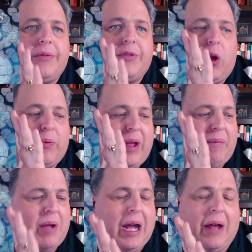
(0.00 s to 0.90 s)
So
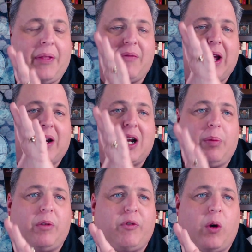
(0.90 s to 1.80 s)
they've got a
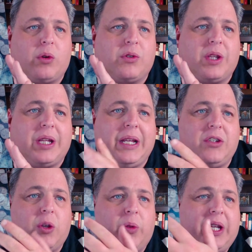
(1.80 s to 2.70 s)
couple of folders of
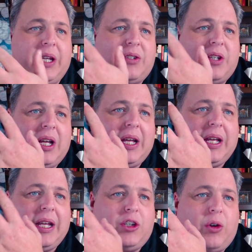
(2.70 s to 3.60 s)
these. So this
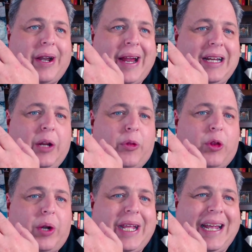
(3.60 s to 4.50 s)
is your
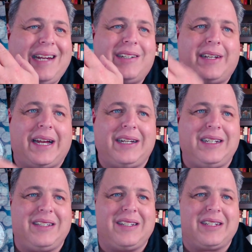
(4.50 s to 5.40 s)
1938 to
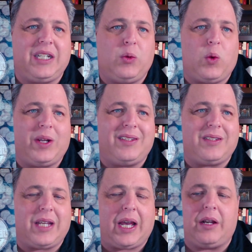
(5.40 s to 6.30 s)
1961
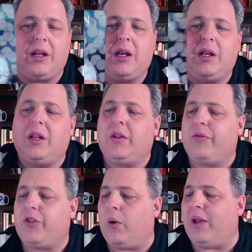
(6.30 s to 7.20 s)
set.
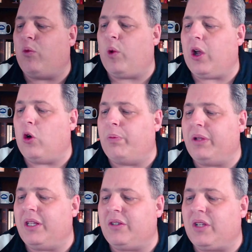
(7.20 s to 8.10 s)
So if we
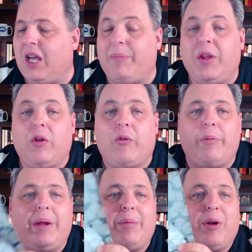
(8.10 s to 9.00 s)
open this up,
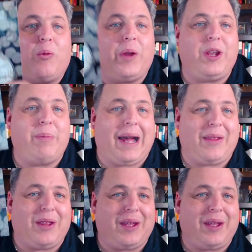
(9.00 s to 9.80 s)
remember when you buy